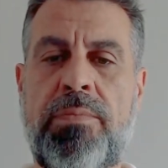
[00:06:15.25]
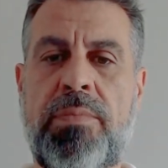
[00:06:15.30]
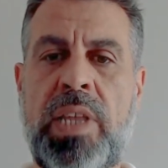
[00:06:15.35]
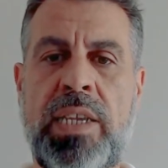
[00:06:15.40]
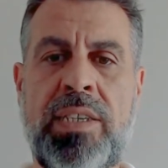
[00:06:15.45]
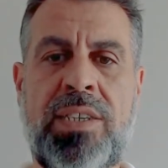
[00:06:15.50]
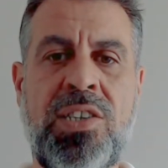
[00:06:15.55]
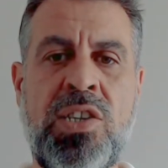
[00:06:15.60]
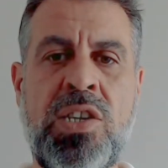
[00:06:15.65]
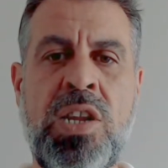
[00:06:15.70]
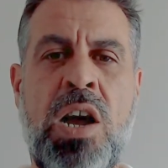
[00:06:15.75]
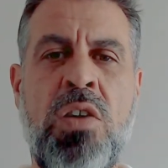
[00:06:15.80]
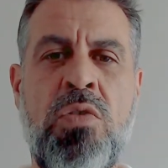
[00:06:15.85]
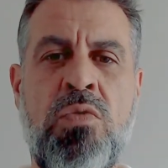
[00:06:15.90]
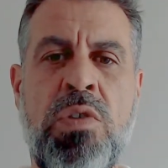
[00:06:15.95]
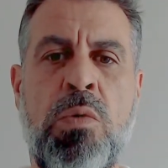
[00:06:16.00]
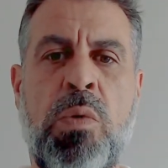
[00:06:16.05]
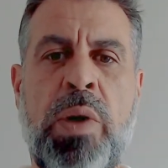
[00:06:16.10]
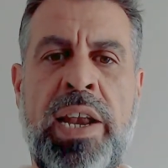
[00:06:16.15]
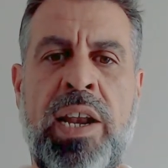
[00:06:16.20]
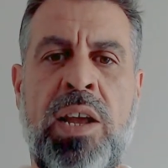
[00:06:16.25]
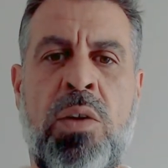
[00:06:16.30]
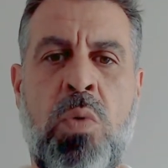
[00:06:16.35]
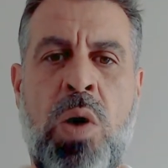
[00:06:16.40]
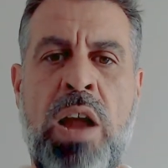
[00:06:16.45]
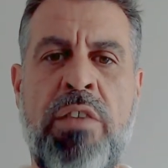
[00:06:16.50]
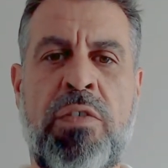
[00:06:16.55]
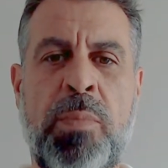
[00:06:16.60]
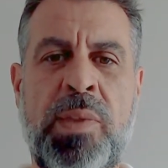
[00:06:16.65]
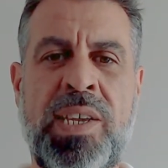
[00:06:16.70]
There's no real getting
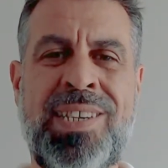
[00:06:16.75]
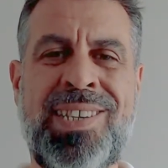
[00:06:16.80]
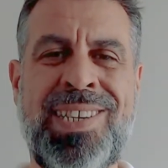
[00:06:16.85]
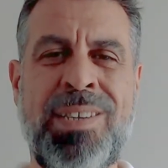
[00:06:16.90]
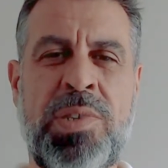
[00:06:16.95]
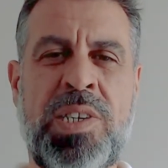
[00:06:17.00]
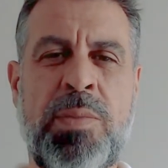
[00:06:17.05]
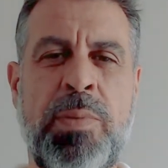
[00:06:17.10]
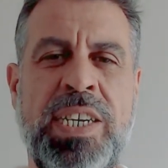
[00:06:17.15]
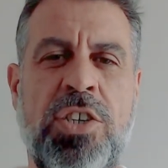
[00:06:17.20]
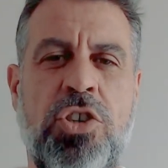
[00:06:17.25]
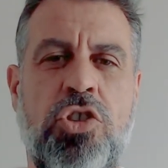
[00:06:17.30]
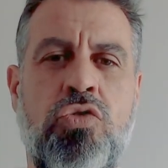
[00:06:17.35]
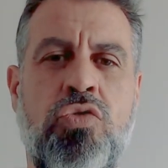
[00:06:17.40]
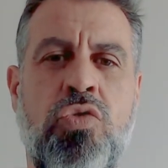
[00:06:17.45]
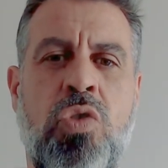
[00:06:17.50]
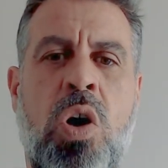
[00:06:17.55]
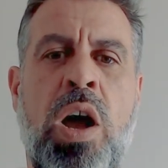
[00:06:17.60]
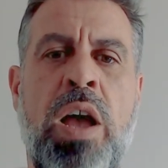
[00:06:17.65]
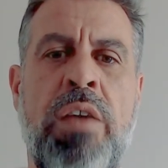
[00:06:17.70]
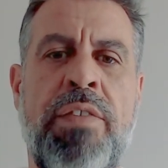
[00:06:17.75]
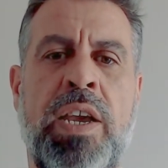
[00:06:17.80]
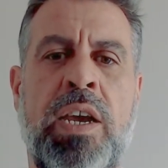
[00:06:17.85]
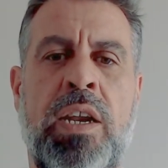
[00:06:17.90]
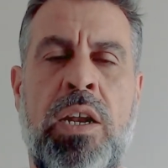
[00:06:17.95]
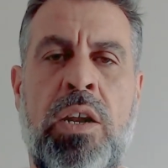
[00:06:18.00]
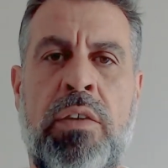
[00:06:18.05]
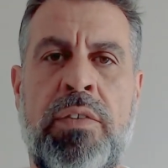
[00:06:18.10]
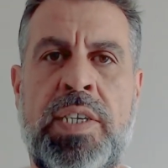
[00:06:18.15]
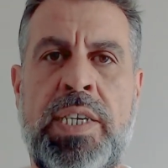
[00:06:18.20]
away from this. Seems to be driving a
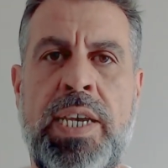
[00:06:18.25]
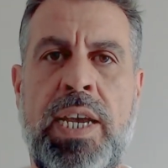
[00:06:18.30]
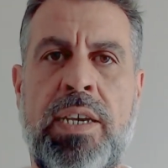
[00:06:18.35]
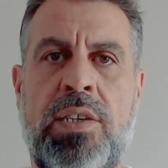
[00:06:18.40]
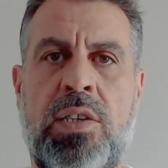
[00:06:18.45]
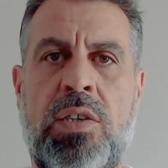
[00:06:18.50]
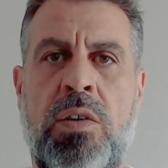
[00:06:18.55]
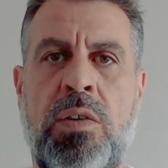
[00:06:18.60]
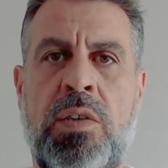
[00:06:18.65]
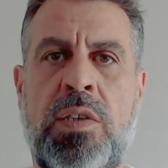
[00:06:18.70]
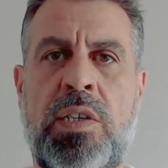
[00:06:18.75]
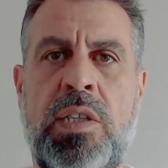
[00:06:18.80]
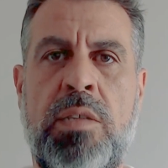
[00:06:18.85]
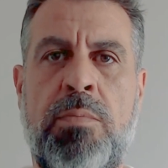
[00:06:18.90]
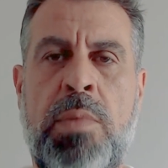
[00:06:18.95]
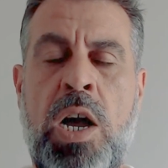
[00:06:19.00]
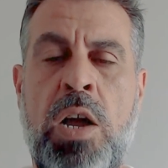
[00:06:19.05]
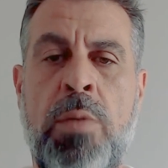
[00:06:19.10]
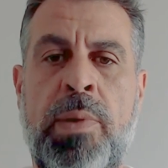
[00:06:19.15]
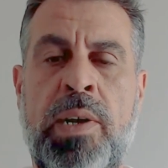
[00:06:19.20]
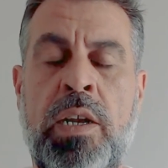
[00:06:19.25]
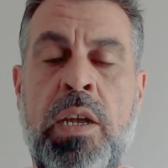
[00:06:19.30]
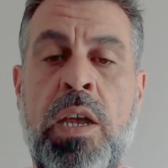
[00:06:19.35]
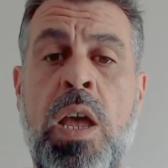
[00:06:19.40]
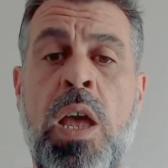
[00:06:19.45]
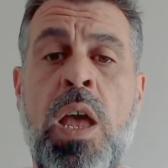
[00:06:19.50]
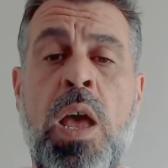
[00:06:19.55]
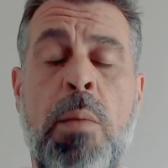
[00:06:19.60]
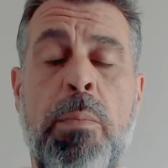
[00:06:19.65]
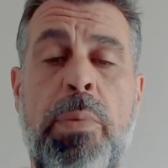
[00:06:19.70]
lot of tech stocks at the moment,
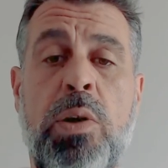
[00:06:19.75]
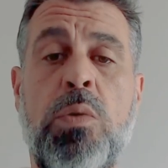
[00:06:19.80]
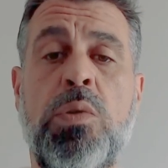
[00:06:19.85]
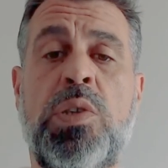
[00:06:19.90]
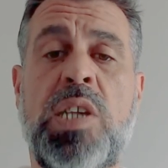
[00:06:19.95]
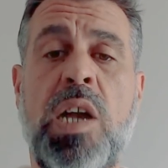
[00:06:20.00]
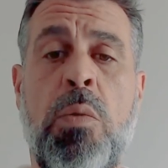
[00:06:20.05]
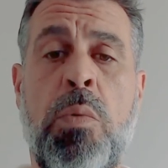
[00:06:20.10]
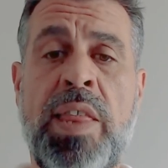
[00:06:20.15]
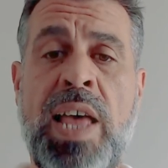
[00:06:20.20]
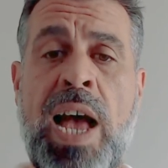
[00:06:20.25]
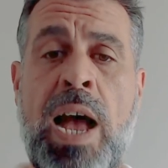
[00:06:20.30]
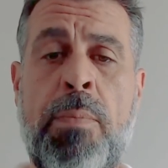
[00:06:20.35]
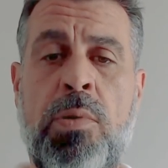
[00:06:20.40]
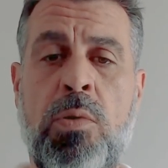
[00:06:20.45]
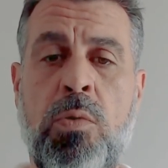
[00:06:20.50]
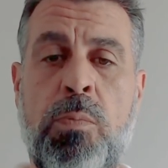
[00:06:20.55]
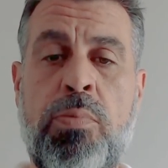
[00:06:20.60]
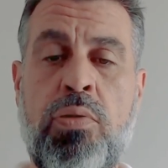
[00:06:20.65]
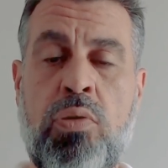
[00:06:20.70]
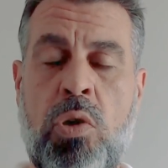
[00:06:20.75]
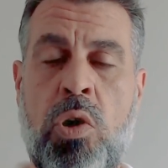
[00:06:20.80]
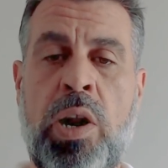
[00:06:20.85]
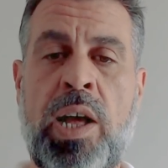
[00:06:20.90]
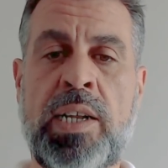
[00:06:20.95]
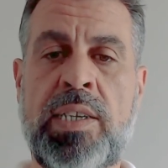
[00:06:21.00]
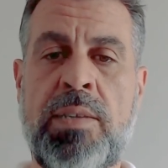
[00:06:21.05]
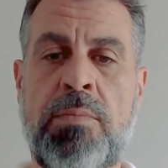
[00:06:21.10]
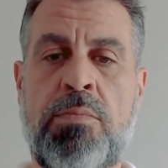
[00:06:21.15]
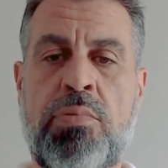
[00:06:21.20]
but also with Apple
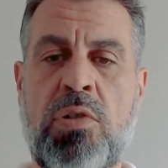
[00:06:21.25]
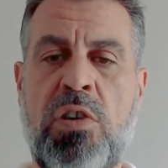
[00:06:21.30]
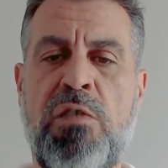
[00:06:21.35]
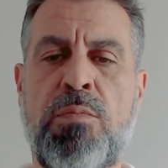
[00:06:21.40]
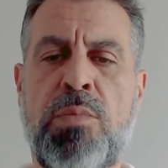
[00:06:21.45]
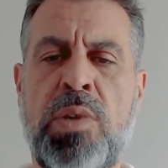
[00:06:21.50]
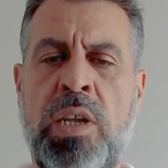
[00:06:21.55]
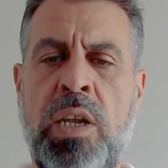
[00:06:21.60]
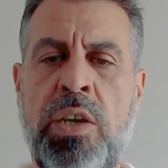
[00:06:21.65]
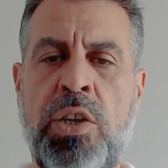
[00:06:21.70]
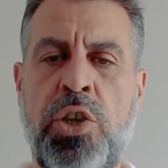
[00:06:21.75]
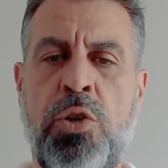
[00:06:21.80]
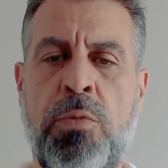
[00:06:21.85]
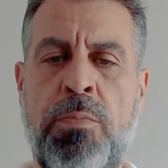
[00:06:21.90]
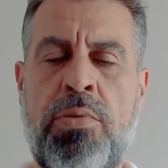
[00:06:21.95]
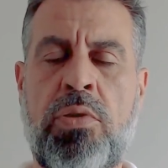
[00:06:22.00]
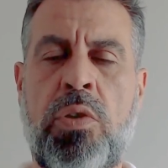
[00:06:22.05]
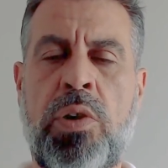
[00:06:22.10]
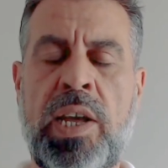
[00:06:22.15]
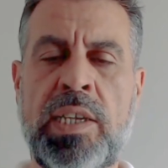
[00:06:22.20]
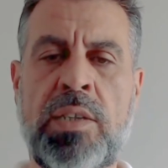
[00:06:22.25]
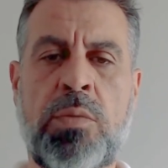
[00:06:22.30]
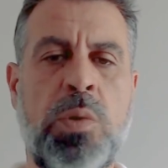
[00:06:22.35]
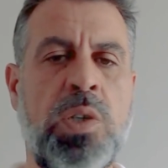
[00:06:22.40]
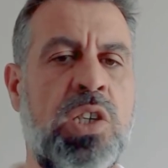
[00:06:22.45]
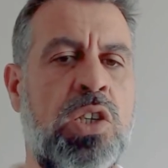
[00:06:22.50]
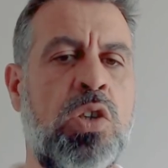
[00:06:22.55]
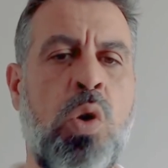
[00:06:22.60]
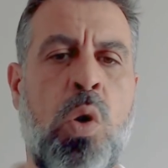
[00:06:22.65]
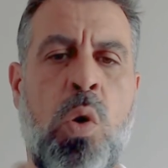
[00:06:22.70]
product improvement and new products,
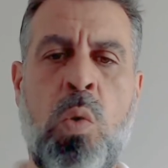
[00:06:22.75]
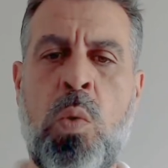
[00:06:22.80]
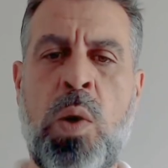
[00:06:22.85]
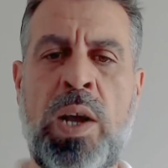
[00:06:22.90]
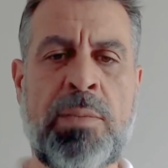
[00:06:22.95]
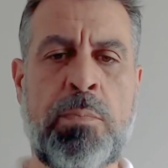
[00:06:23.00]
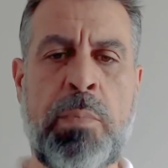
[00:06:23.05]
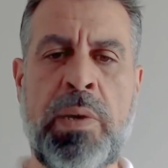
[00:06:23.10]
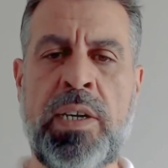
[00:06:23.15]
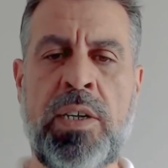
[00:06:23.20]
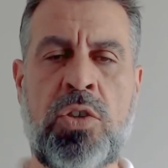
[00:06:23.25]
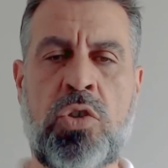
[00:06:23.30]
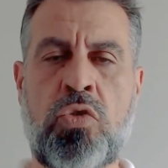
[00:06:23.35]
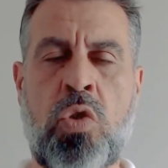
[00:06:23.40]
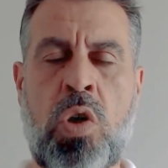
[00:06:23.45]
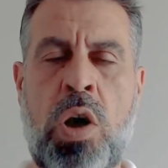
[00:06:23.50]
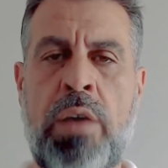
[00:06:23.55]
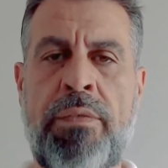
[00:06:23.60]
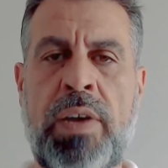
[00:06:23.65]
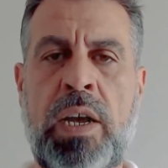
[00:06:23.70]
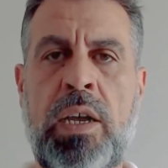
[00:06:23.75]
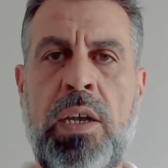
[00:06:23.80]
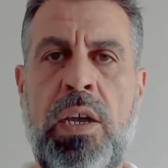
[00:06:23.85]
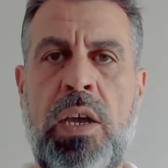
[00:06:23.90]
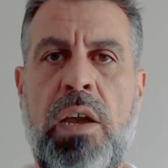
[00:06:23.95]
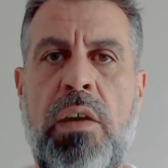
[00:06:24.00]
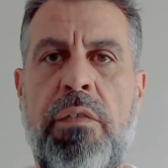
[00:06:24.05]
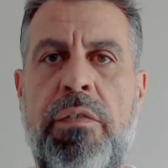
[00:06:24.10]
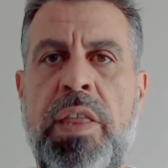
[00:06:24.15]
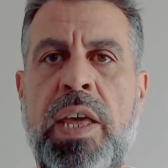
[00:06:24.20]
which has always been a driver
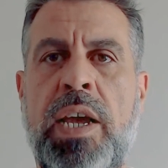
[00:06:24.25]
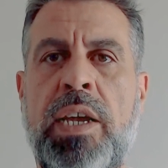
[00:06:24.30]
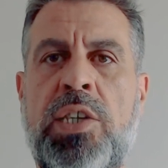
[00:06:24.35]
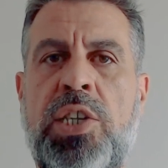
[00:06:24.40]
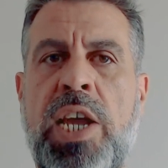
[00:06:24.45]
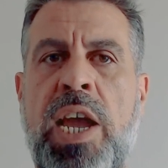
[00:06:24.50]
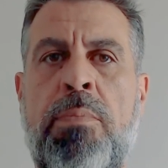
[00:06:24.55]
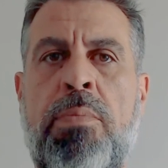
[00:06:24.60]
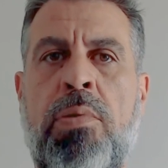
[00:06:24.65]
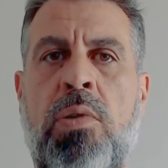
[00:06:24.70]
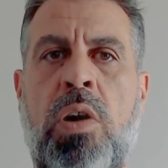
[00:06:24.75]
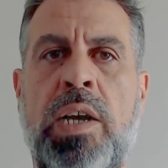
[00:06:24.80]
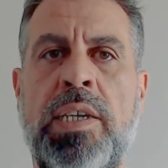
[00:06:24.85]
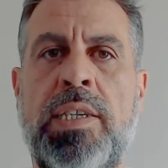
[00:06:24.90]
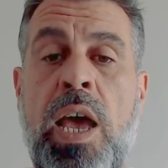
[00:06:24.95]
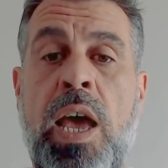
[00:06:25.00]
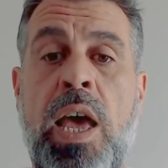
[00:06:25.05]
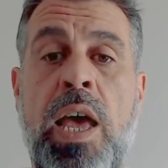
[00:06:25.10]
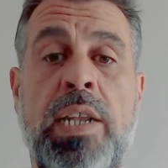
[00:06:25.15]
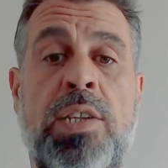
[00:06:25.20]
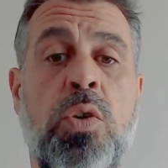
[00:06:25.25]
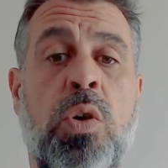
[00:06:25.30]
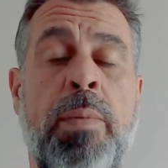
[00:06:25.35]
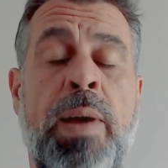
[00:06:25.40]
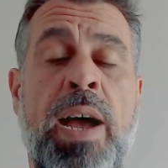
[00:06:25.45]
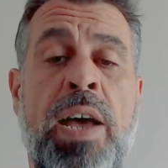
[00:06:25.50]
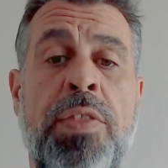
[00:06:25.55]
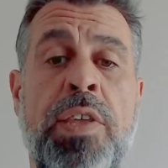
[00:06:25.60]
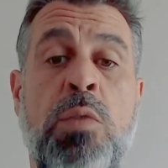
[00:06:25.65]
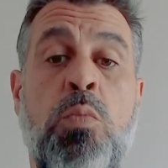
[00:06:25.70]
for their share price. They're talking
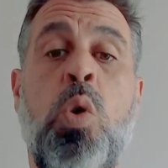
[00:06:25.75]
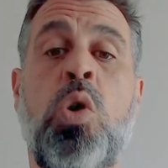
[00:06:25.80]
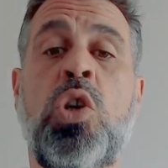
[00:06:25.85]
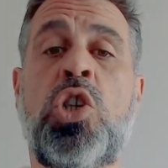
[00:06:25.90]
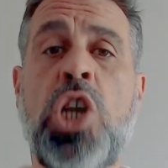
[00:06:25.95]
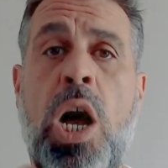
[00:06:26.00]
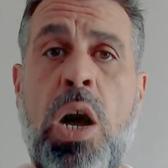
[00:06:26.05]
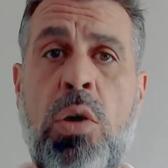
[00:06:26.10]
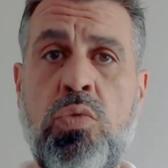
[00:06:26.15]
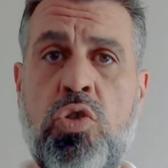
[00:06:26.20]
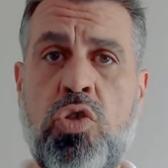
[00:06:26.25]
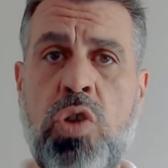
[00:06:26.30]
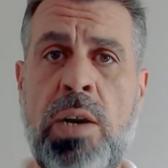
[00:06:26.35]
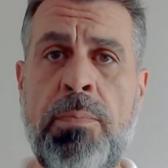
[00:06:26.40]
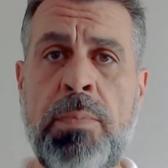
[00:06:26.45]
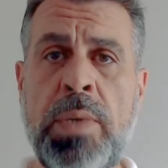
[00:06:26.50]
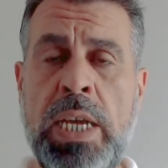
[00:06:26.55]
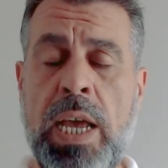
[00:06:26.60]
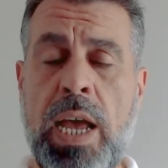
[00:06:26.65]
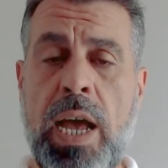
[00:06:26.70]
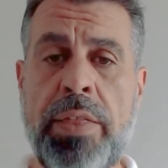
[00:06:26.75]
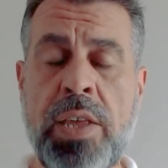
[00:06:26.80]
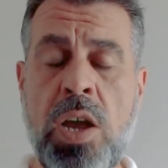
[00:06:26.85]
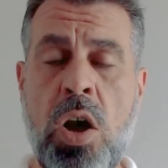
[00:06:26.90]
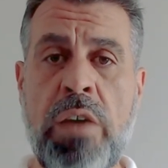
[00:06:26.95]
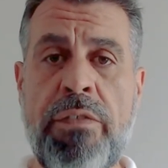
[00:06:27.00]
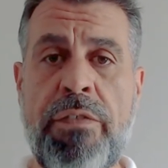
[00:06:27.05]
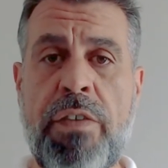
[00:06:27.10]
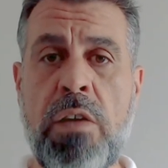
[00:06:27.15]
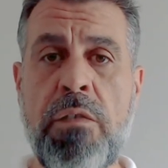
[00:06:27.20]
about the Watch Ultra and the
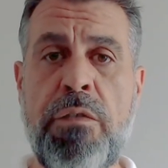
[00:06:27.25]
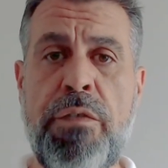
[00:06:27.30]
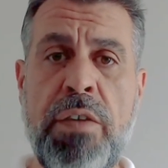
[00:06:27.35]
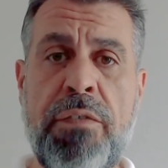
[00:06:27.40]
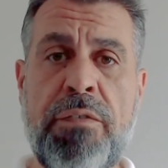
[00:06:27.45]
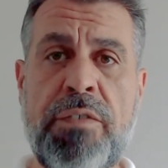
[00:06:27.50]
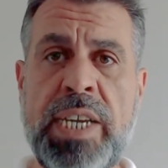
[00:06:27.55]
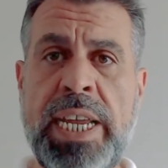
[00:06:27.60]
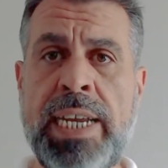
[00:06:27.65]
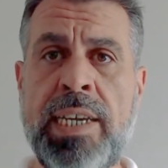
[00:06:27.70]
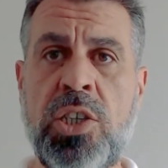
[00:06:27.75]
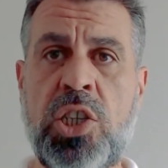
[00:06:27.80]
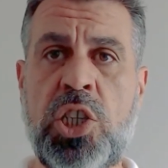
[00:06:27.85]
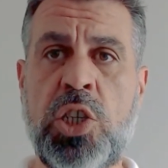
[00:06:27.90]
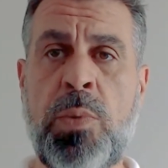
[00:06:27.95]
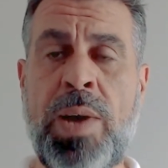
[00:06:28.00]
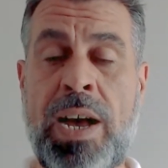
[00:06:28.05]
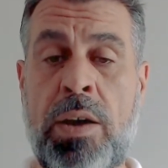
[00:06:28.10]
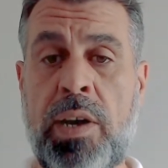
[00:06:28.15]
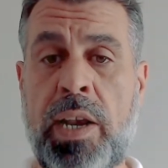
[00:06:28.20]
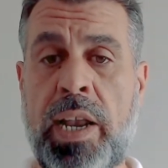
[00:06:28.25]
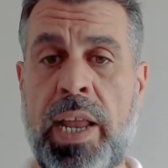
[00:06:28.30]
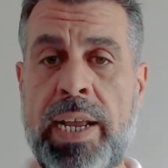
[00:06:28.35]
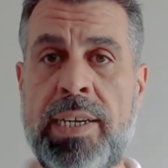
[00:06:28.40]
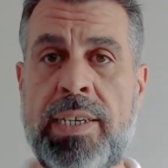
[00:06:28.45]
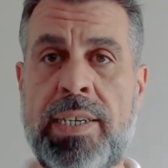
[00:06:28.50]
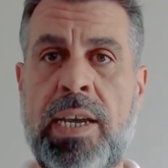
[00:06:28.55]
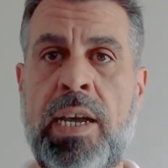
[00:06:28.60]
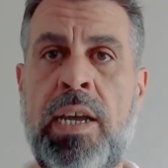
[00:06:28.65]
iPhone 15 due out later